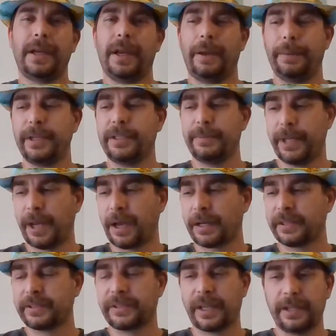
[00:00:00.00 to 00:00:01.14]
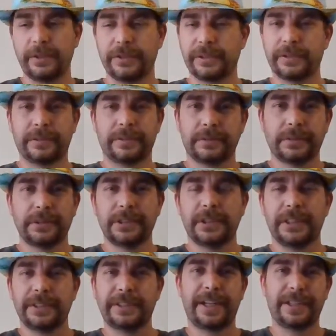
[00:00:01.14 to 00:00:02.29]
I mean, to be honest, I use it.
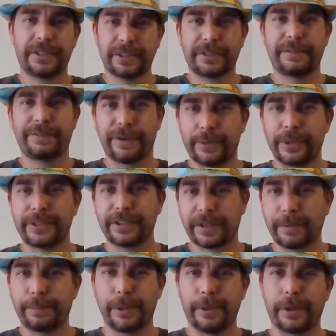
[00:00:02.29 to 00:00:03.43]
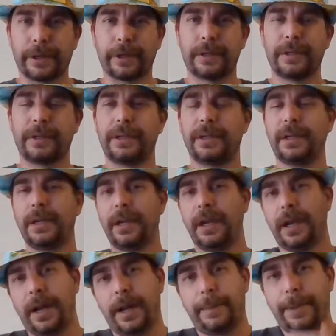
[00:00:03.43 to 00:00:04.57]
It's not just a phone; it's a computer.
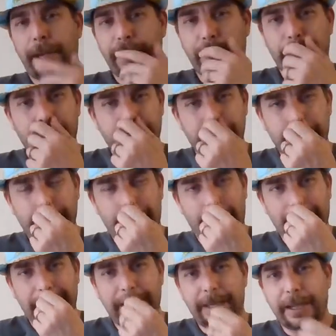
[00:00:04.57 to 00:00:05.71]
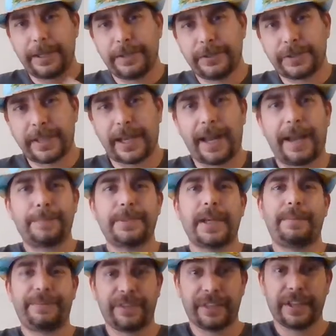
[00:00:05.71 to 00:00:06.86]
I don't. I think I use the
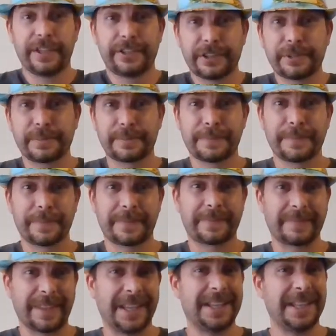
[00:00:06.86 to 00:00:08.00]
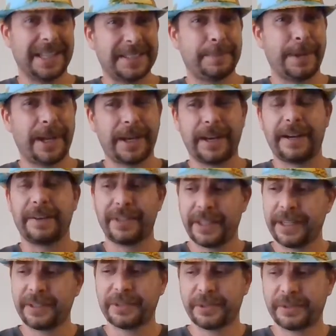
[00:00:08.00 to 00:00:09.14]
laptop for this, and that's about it. Everything
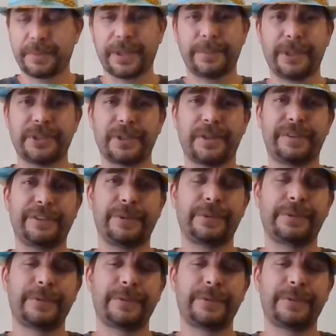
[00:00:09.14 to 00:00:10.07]
else is pretty much on the phone.